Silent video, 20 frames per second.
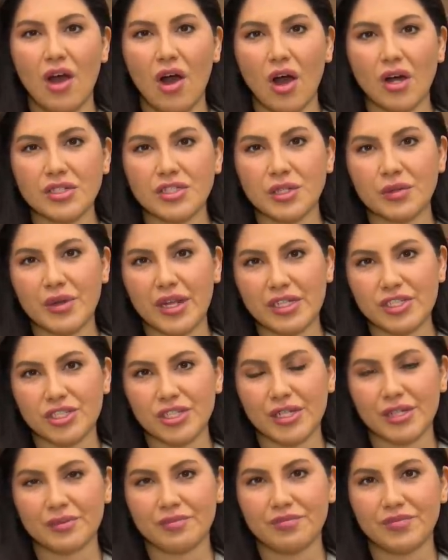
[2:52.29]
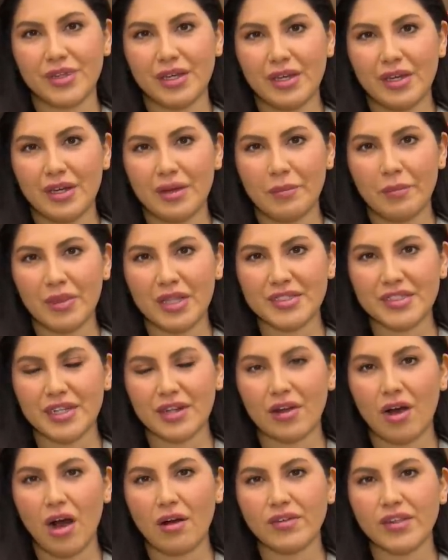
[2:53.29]
on donation. Melissa
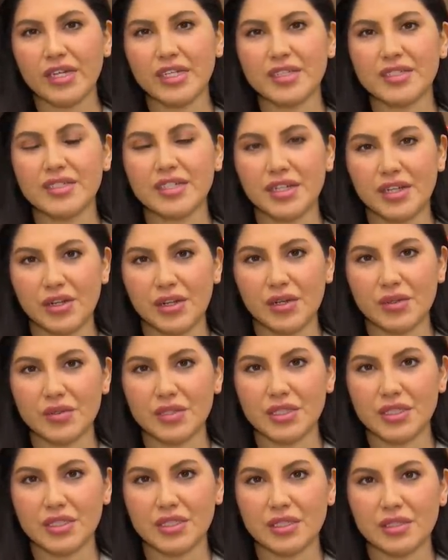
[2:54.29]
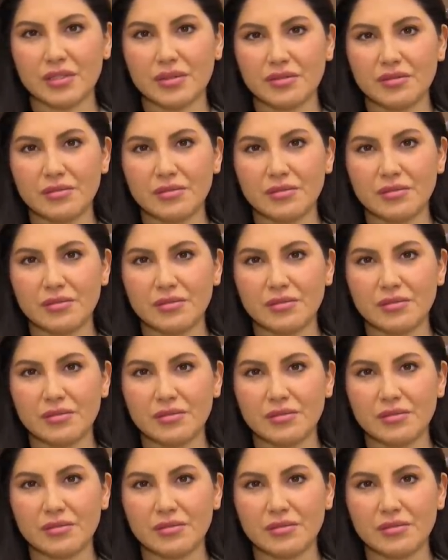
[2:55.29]
Nakhavoly, City News.